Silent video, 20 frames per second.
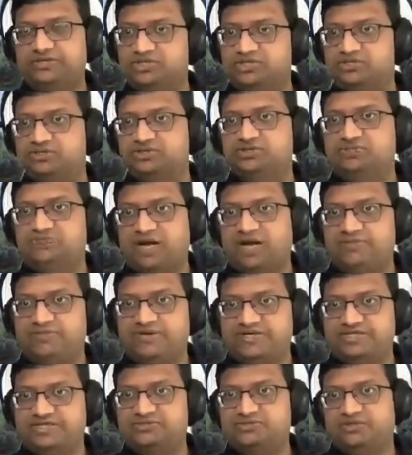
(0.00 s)
You just use
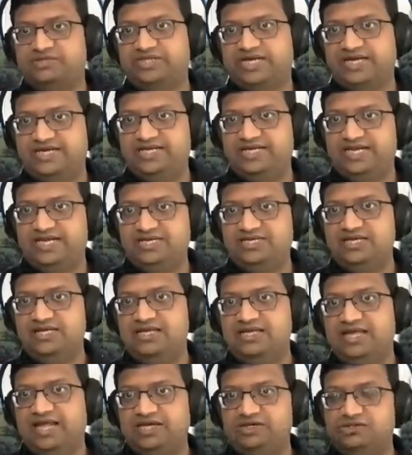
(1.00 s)
biometrics to authenticate,
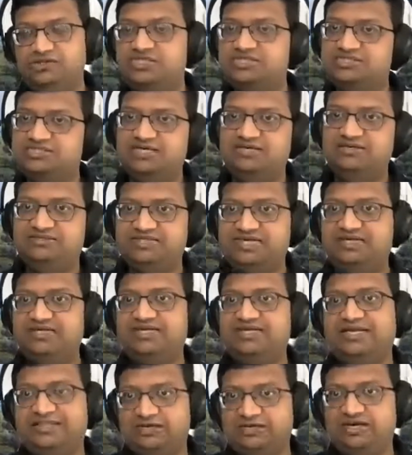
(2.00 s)
and you just
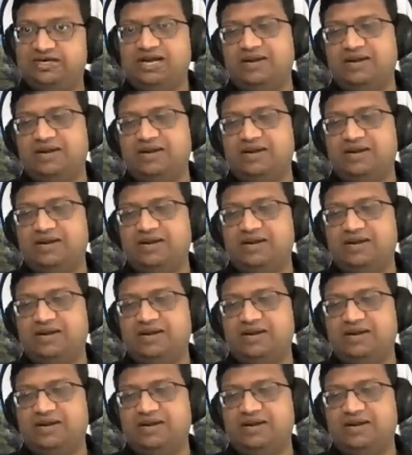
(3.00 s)
send